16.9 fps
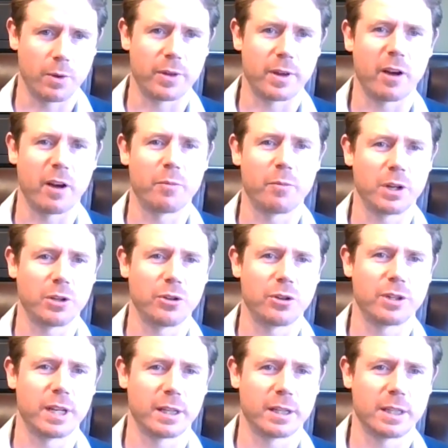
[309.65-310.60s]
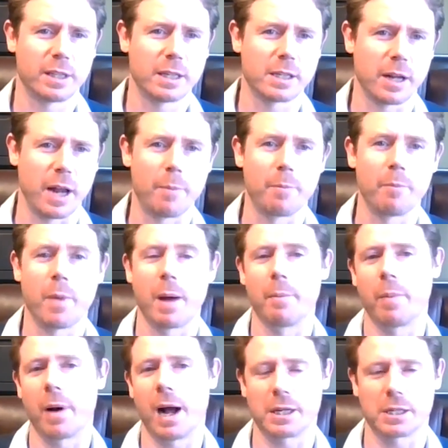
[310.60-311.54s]
government and utilities
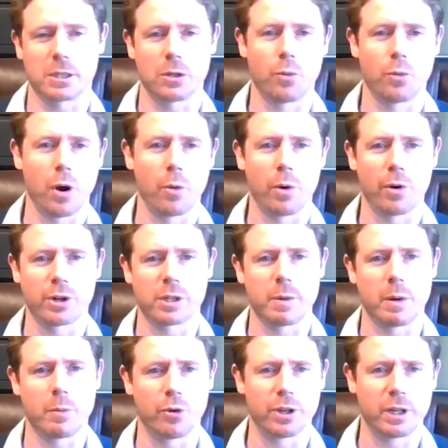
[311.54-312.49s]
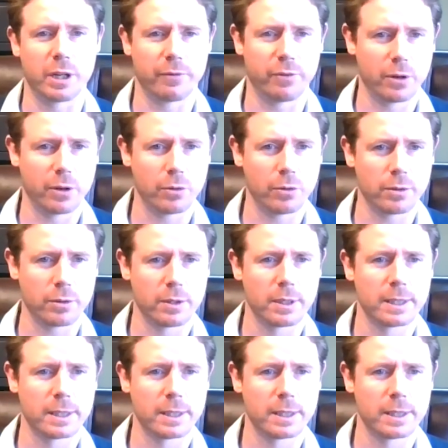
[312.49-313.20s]
and parts of the world where it's a bit more difficult?